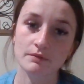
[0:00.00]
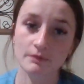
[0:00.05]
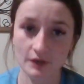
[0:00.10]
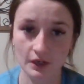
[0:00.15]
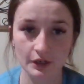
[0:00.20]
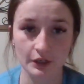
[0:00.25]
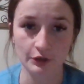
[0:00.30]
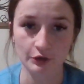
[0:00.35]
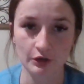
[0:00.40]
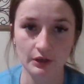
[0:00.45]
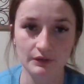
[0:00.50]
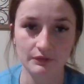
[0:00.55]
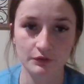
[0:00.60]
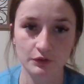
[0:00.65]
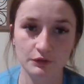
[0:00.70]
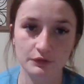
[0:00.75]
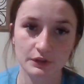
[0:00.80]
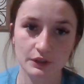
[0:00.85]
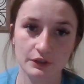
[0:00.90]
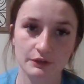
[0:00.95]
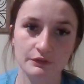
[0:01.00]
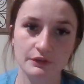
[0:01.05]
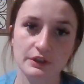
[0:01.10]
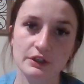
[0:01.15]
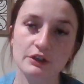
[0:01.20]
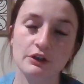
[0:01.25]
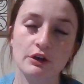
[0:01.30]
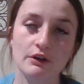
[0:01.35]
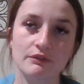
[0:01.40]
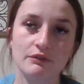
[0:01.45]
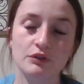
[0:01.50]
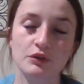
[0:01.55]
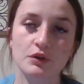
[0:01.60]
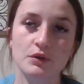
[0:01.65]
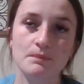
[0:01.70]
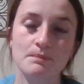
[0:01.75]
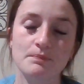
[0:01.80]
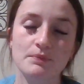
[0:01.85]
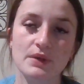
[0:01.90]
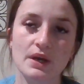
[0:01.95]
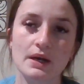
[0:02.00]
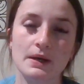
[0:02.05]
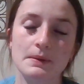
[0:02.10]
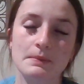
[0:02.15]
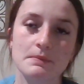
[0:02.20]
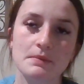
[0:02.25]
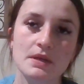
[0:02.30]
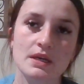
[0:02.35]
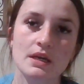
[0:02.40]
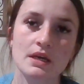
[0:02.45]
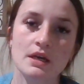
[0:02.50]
Very grateful, very, very grateful um,